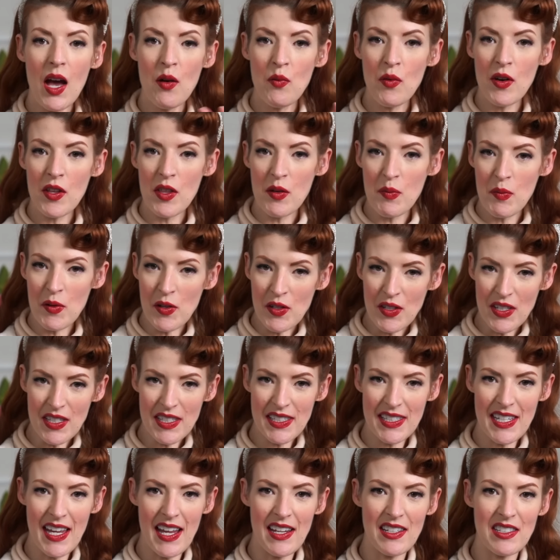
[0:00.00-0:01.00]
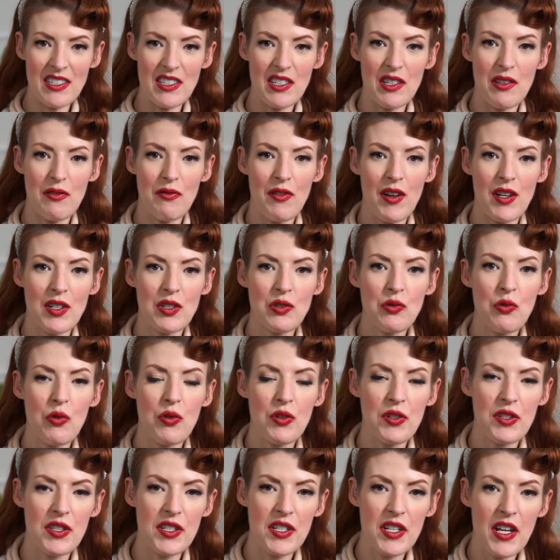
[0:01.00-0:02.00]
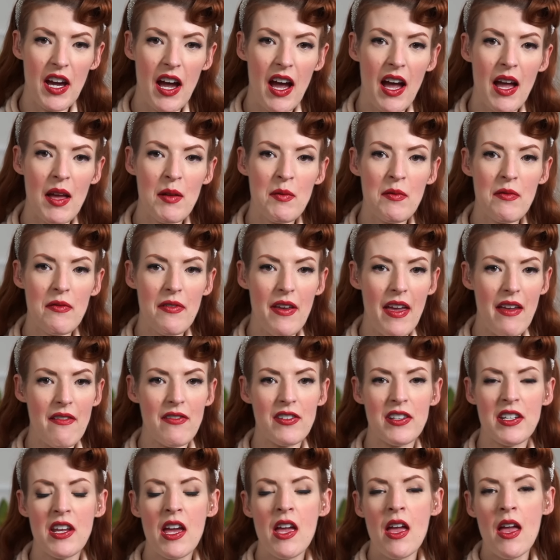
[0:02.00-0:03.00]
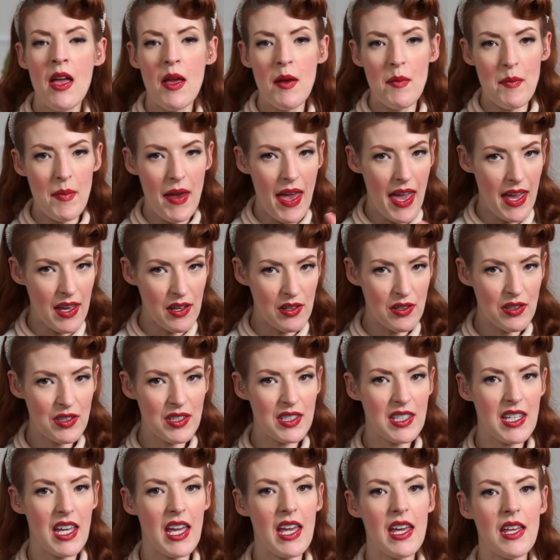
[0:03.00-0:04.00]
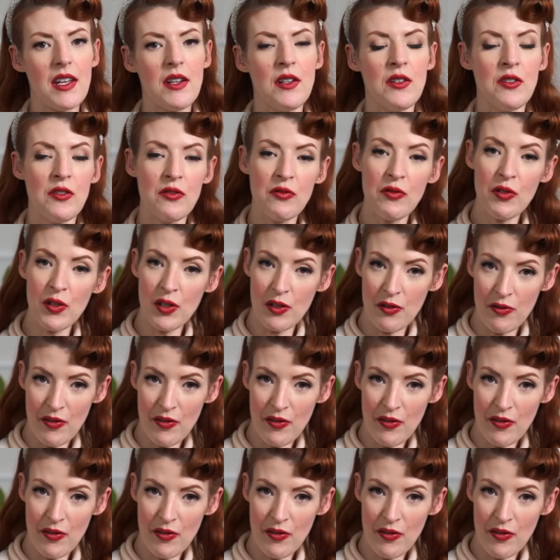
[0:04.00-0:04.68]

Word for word: And while the beauty standards of the French court at the time favoured pale skin full fuller